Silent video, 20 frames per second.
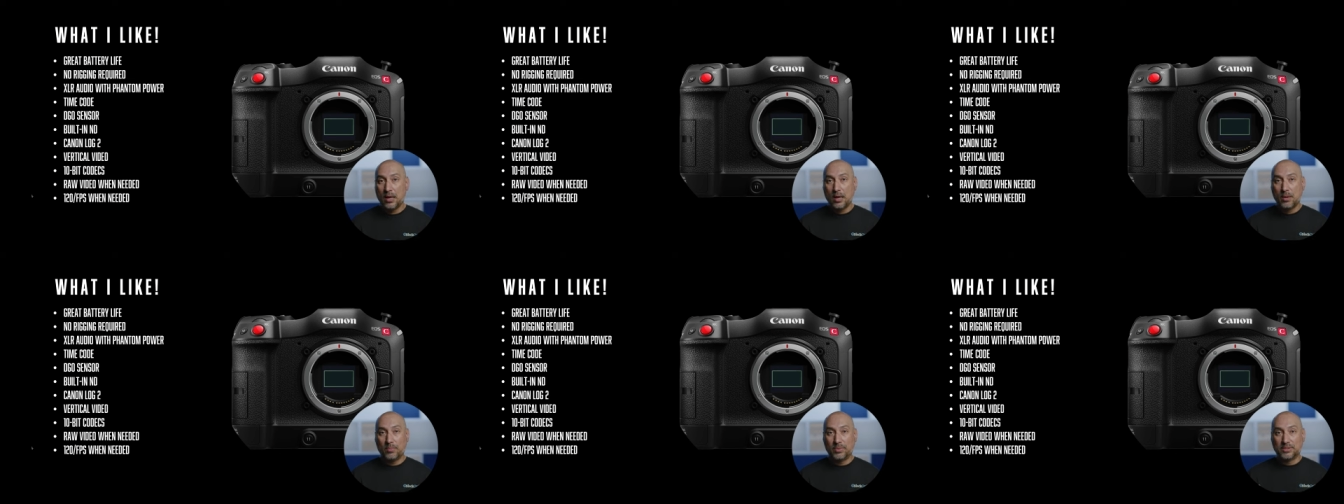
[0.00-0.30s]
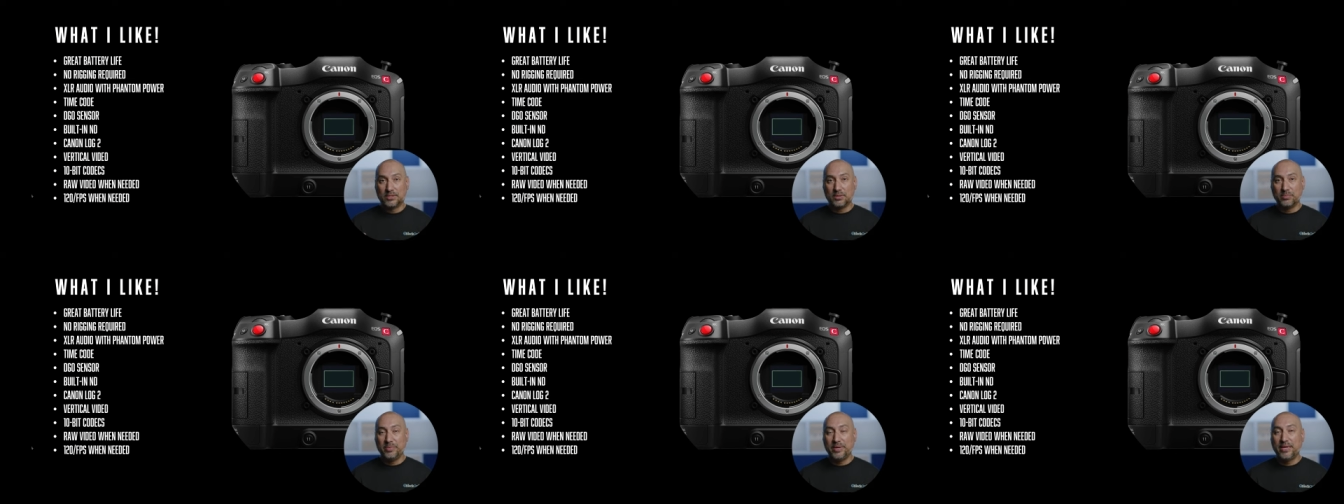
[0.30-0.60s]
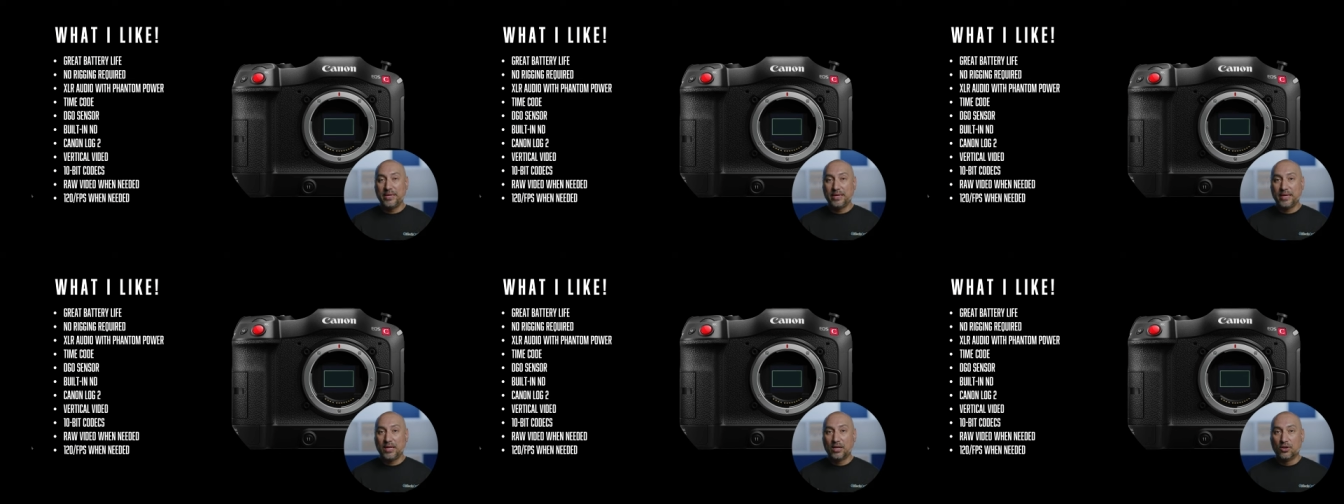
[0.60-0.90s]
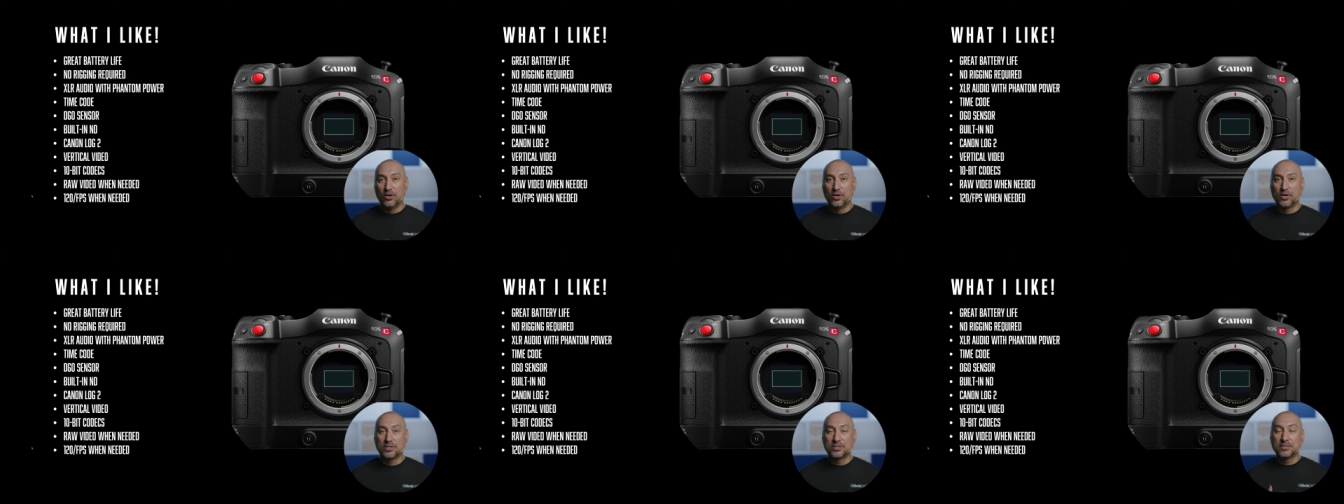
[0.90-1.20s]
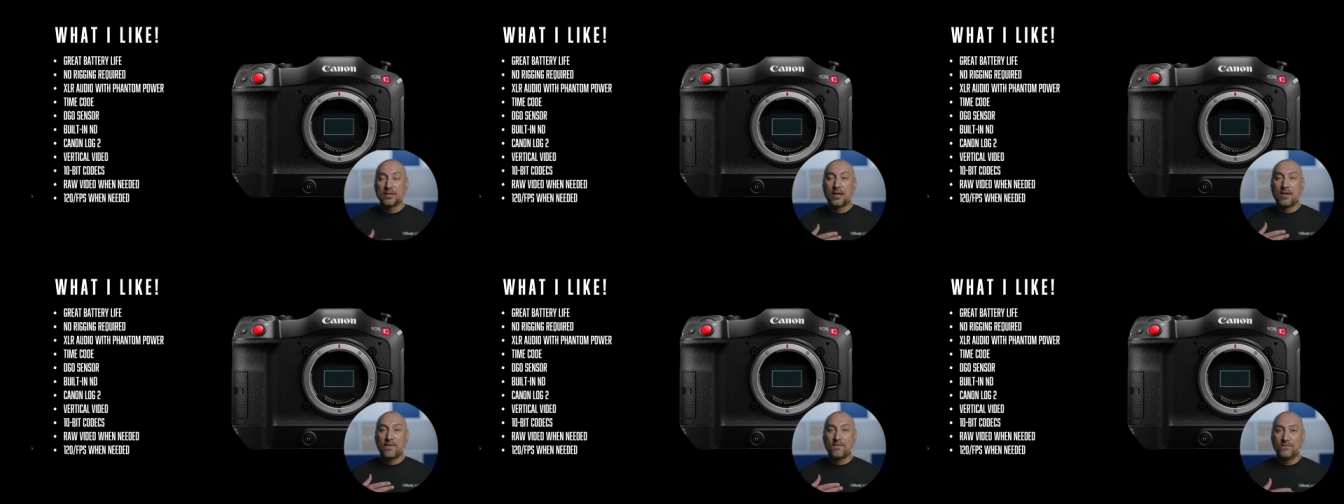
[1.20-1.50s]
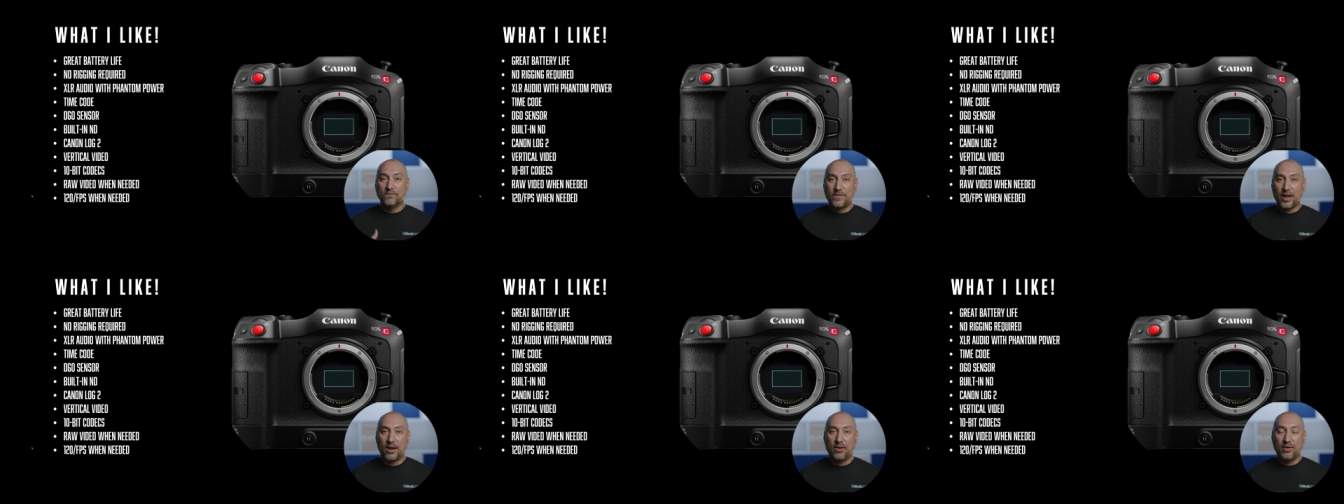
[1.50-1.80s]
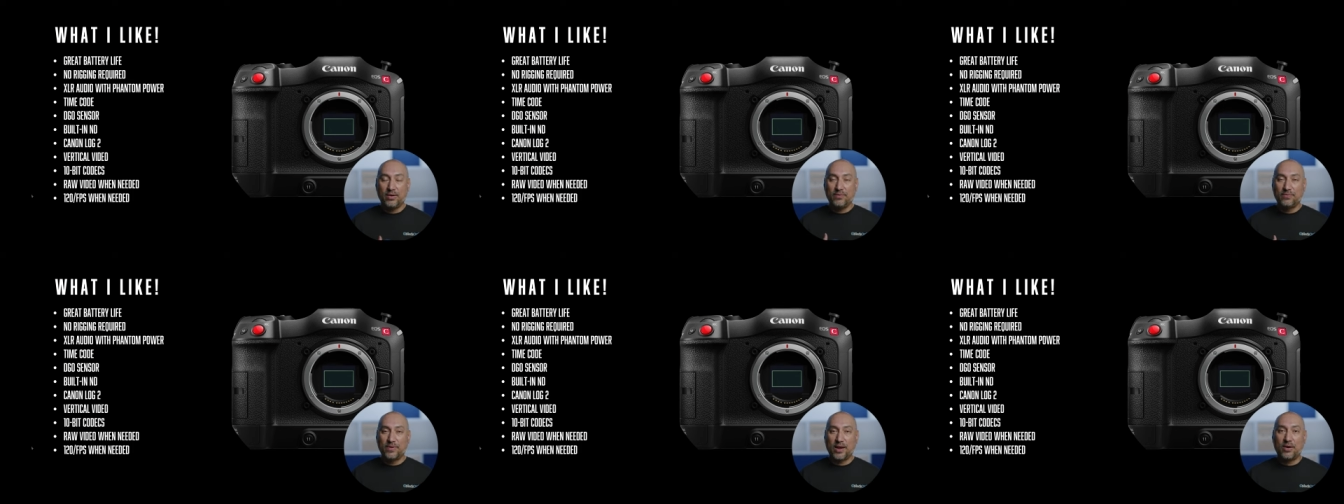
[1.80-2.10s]
but to me, it looks
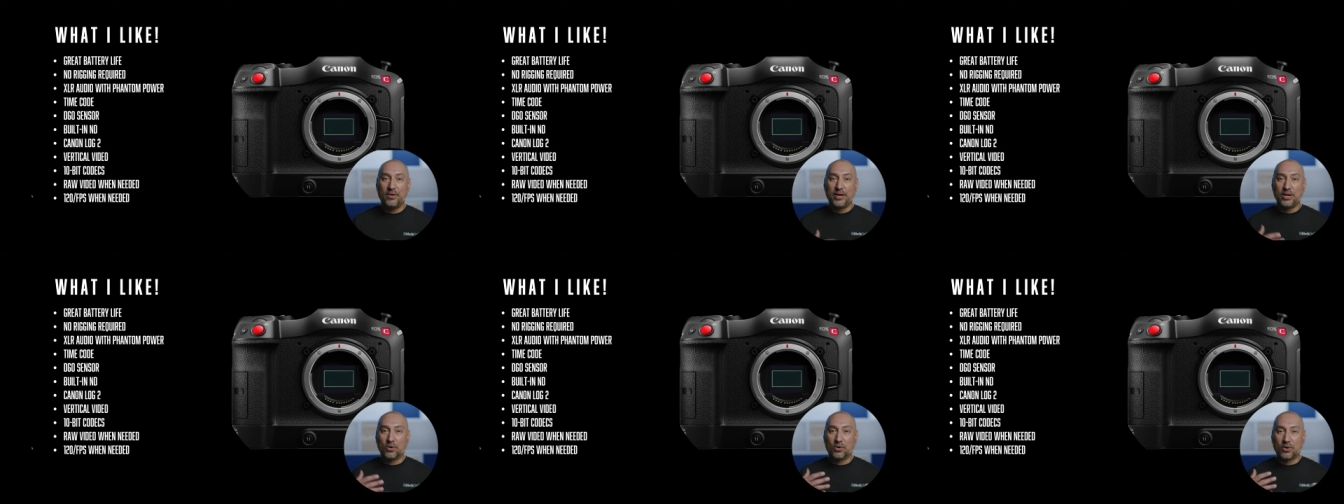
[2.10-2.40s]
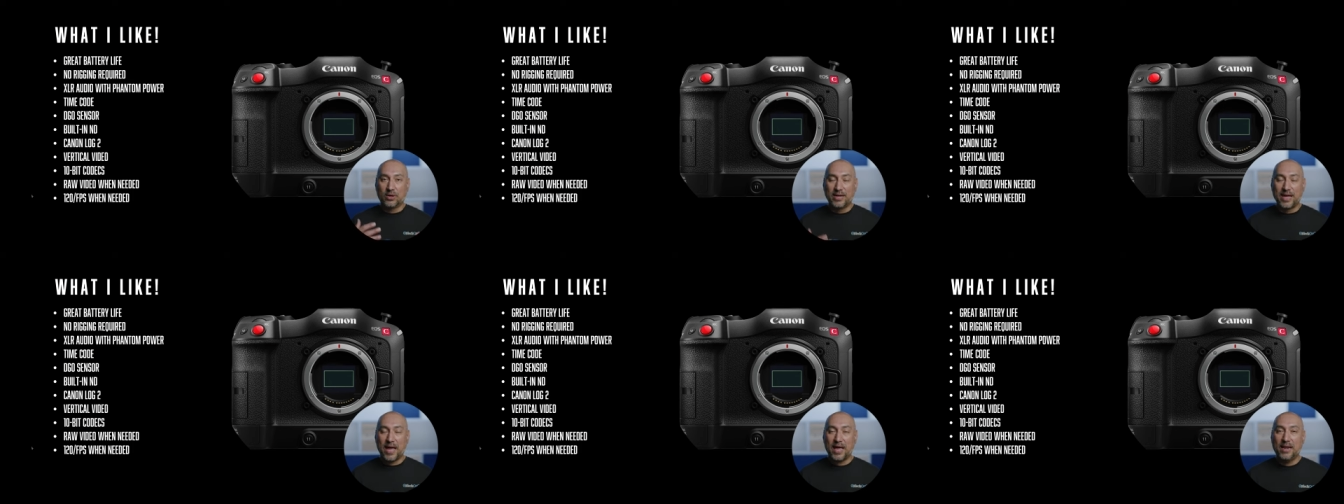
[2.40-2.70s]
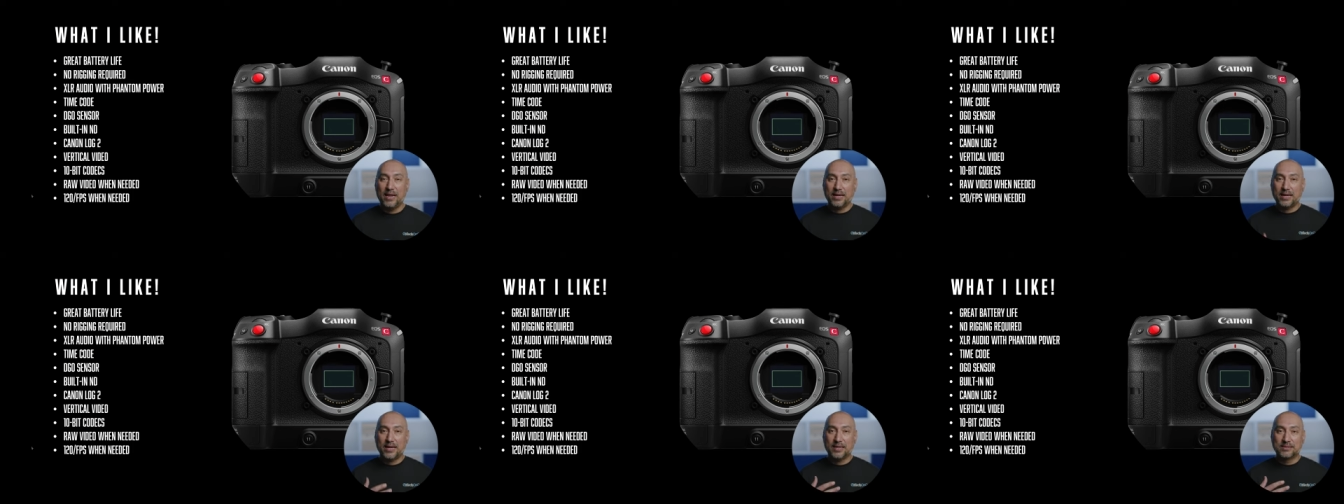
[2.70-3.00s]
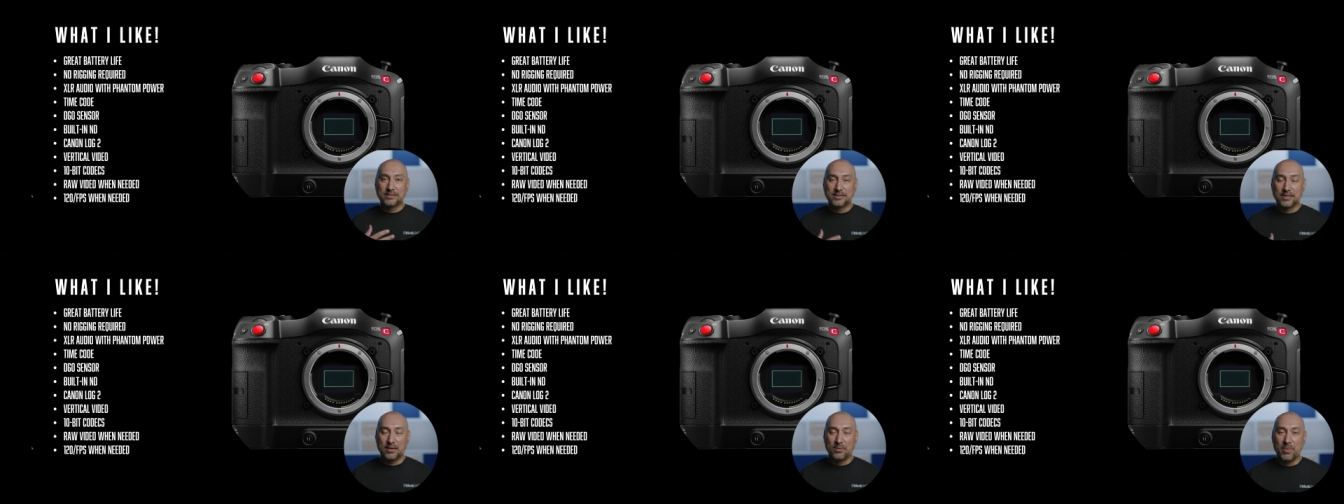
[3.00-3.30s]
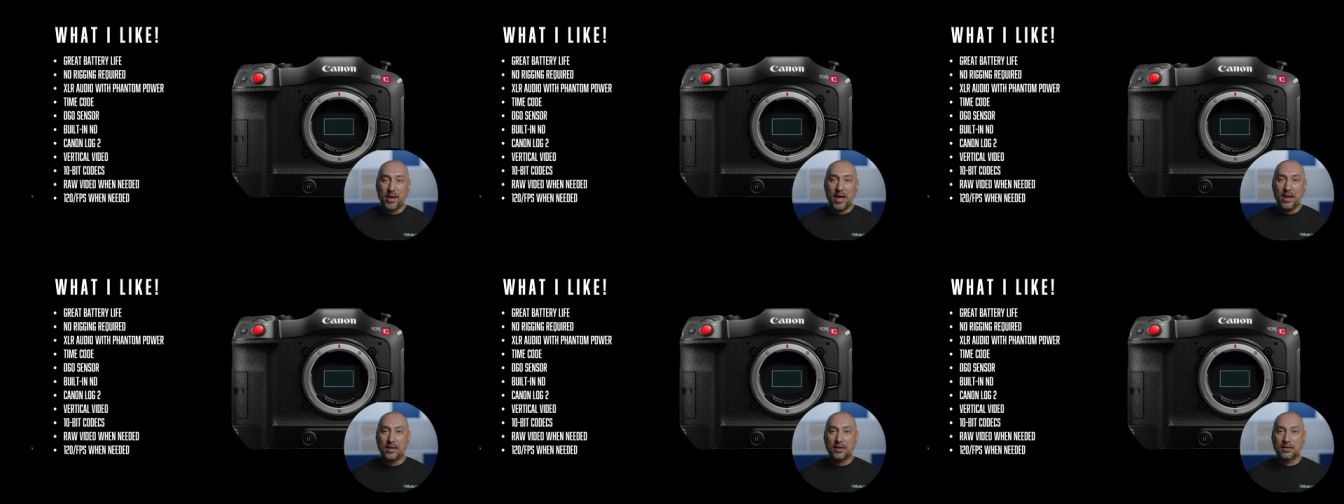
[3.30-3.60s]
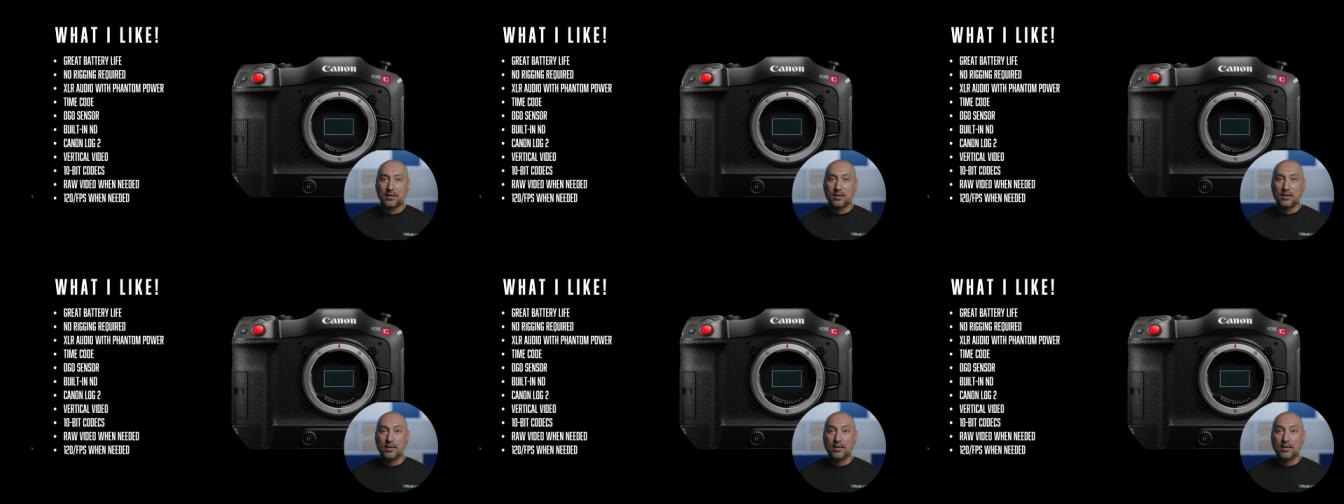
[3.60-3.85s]
very, very organic and cinematic.